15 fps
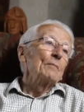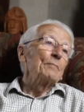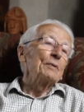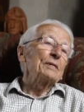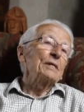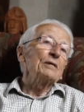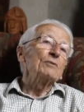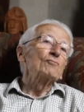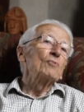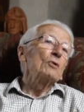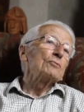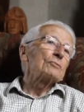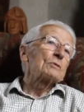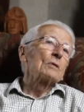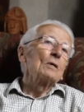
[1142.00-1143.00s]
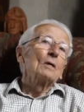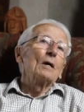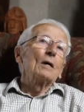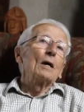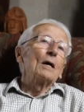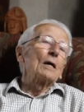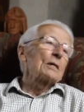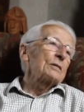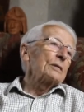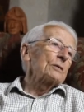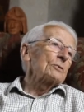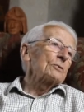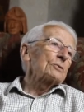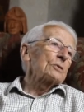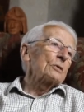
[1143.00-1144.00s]
but he wrote
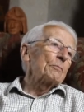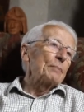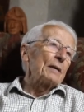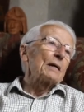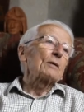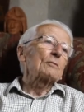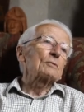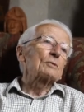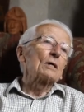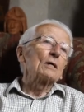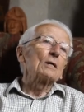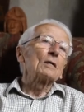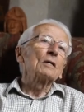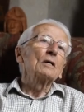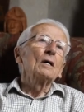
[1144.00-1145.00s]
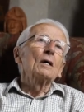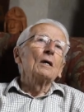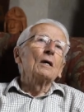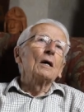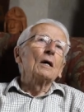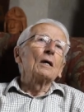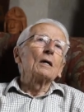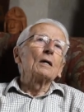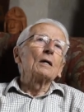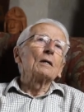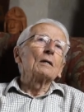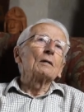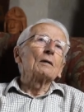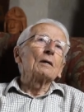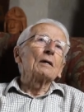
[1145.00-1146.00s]
articles about uh,
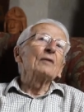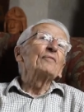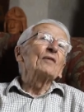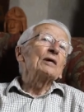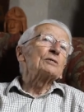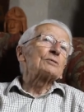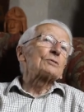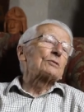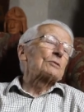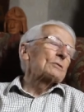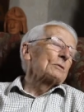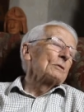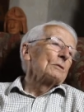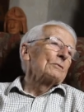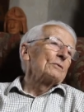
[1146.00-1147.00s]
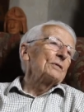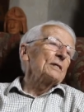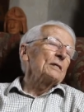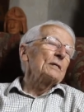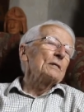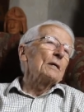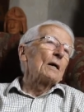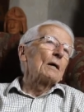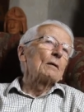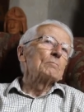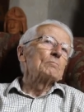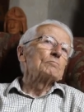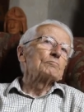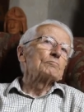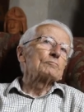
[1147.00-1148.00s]
uh, events, the
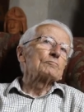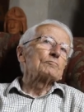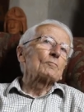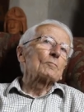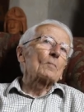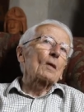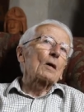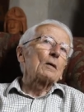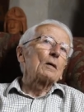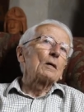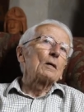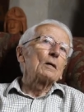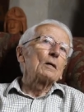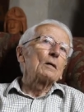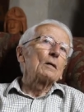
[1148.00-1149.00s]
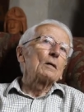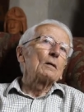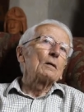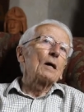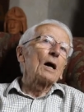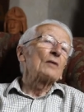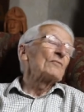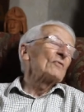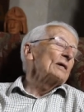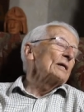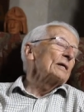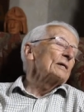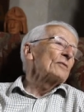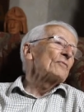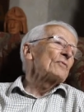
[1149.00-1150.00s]
um,
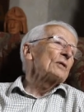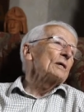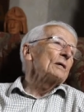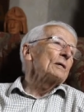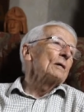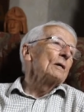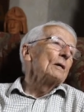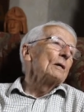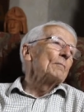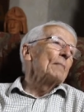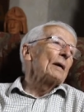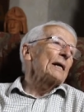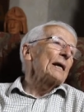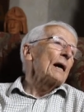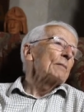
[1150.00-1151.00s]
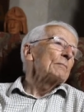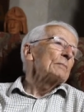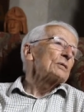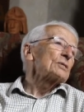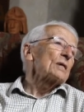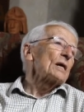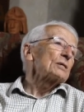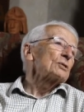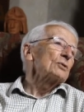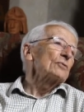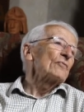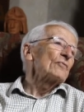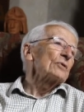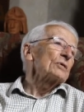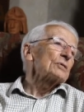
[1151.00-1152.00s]
unveiling of the Maggi Hambling
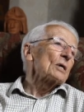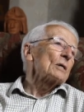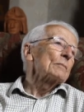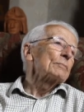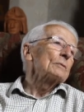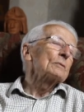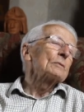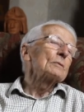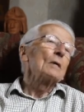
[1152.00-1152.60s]
statue, for example,